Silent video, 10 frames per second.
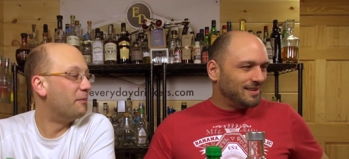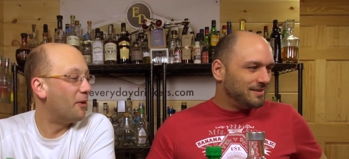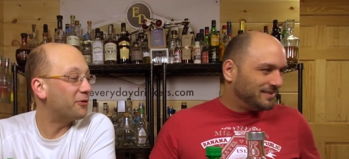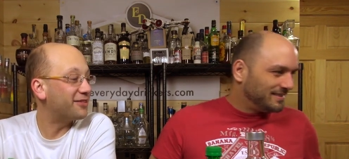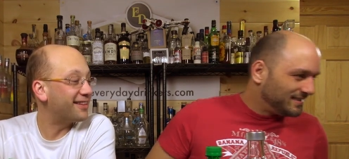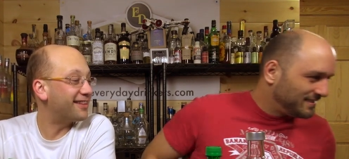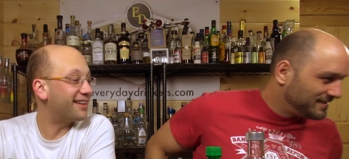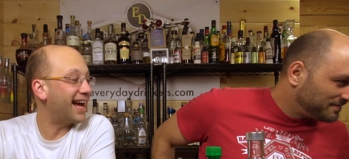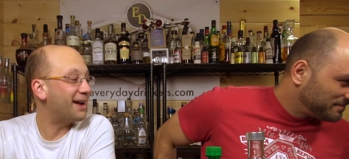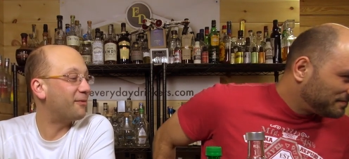Speaker 1: Most of the
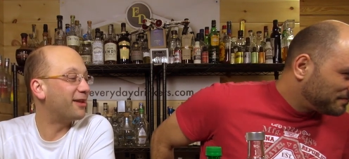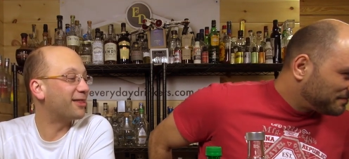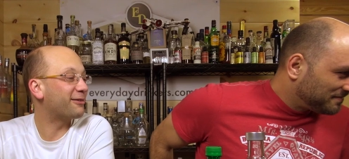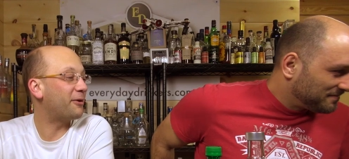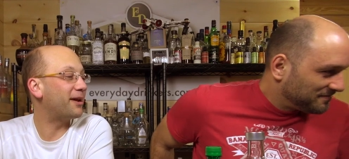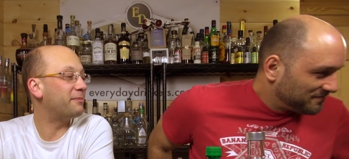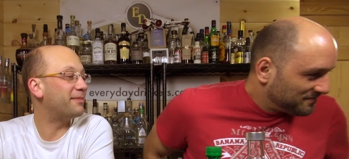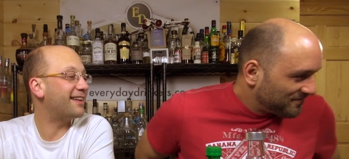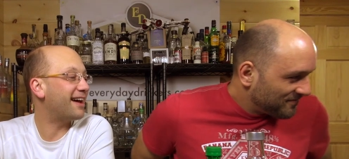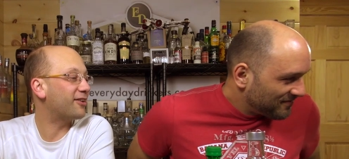time, when
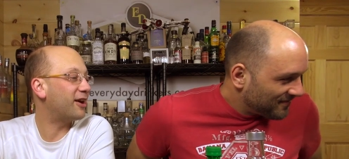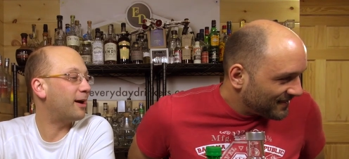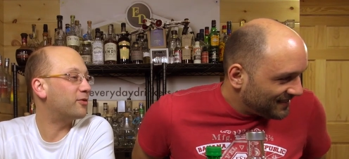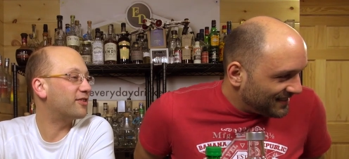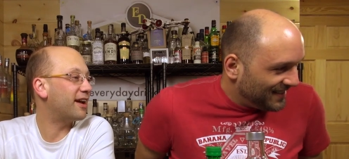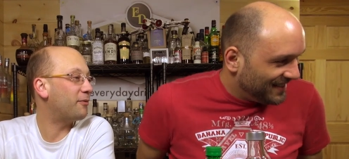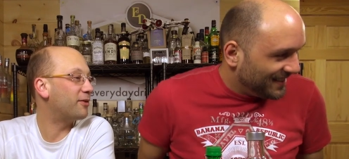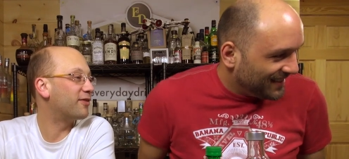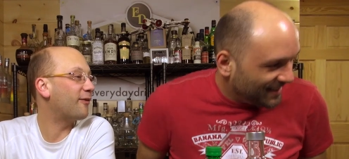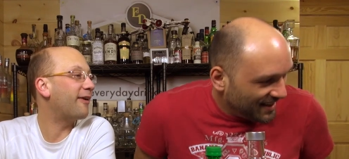throwing metallic objects at
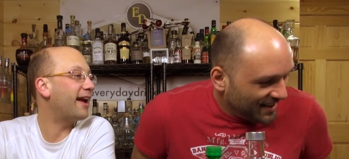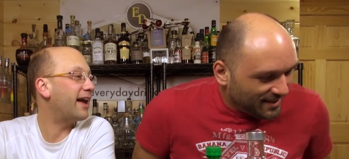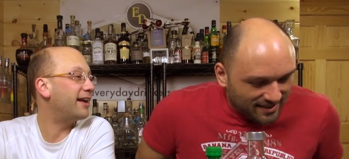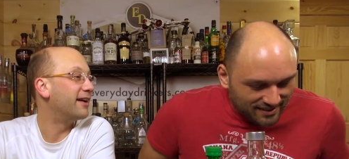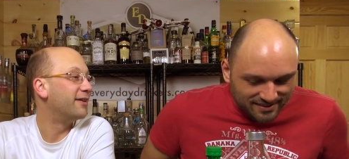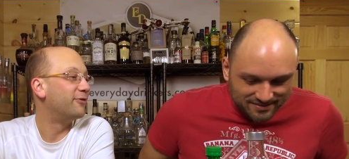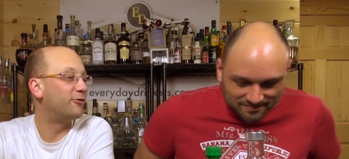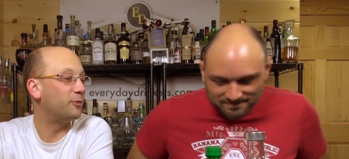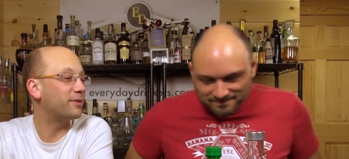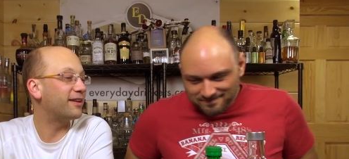one's forehead,
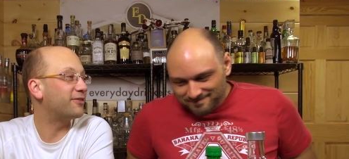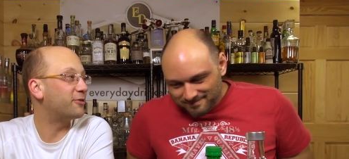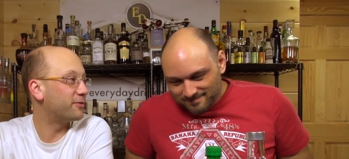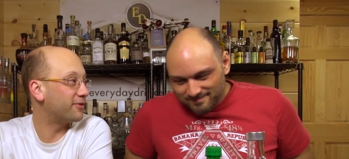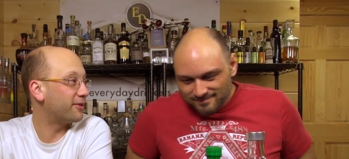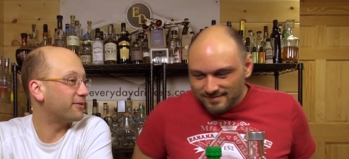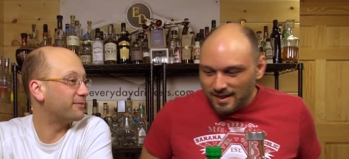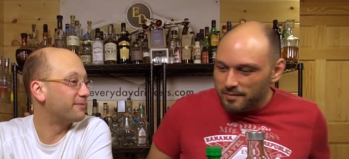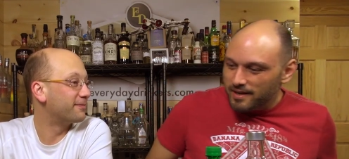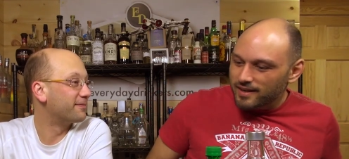stupid things do result.
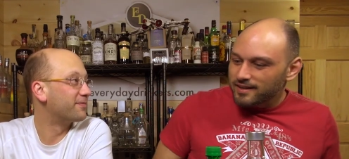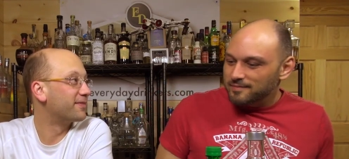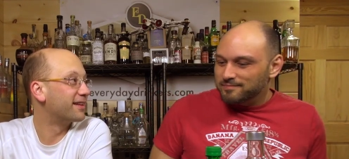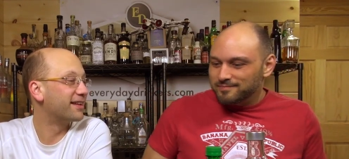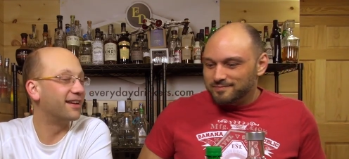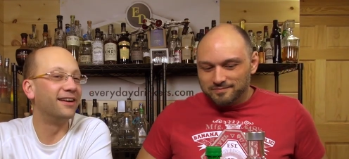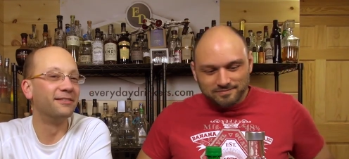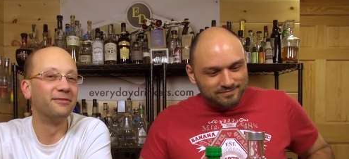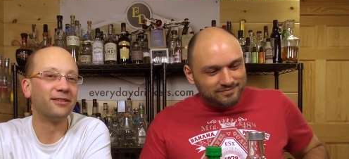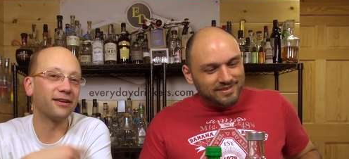I'm an idiot. Yeah.
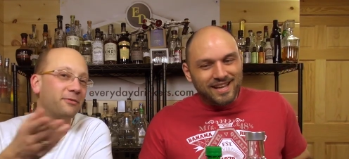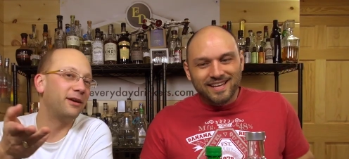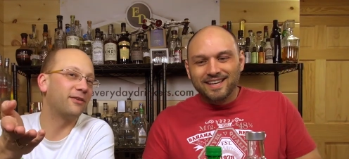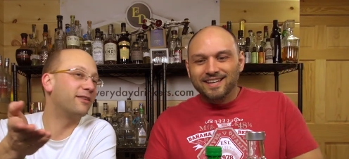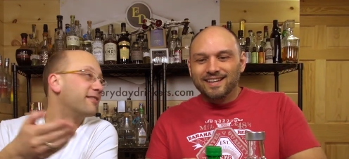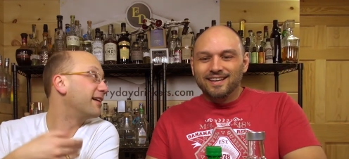Well, luckily we have it on